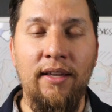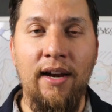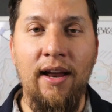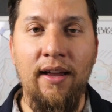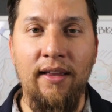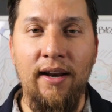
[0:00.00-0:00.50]
that,
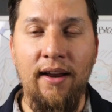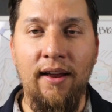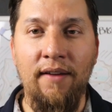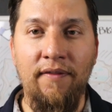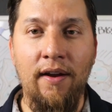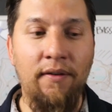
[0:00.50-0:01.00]
I, that I
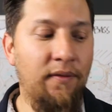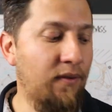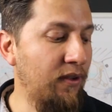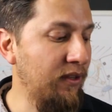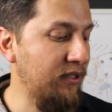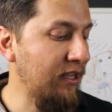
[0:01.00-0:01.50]
found
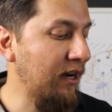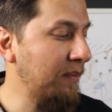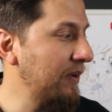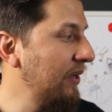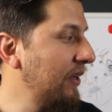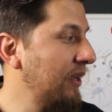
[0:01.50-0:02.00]
on this setup